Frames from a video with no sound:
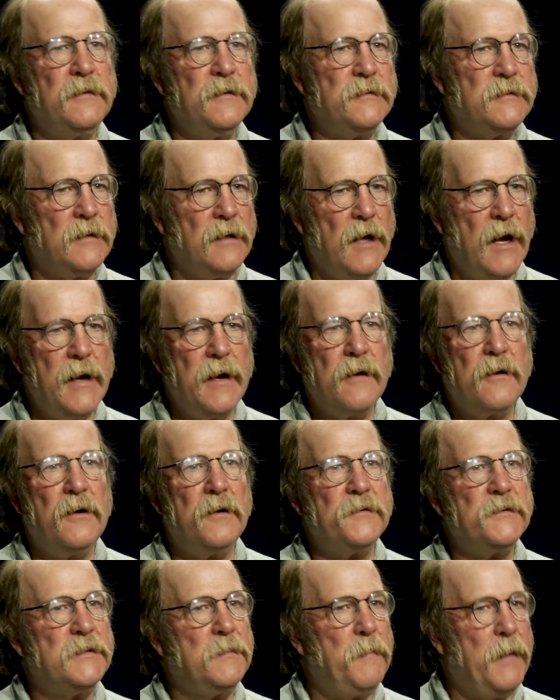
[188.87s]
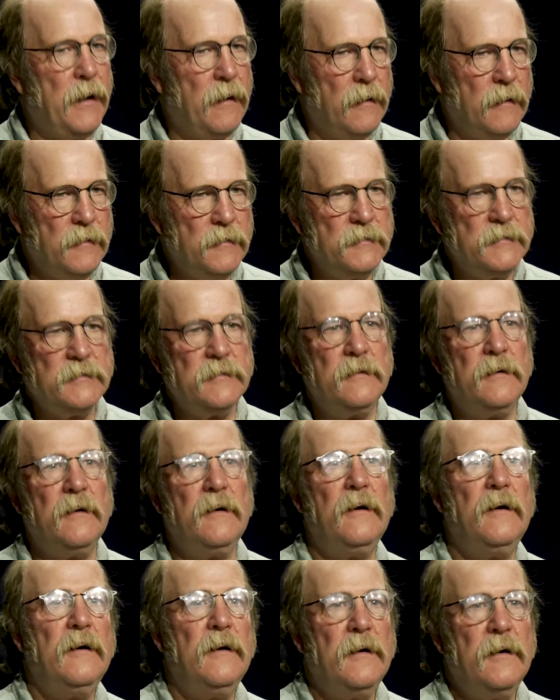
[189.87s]
in Salida called Sparrows,
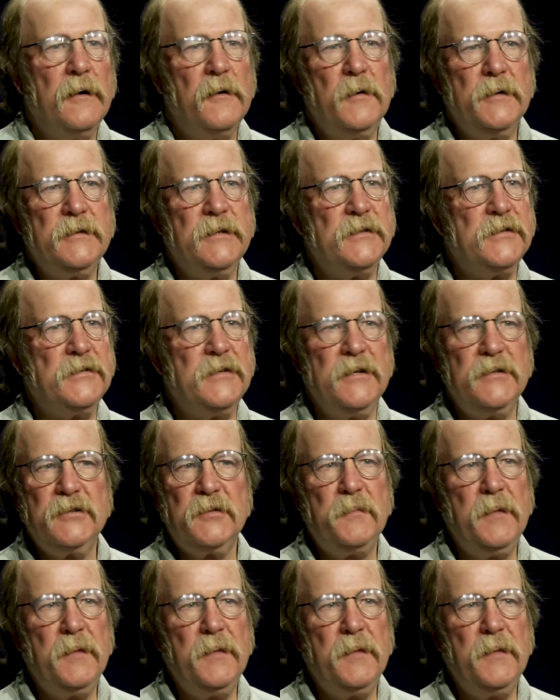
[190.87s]
which has since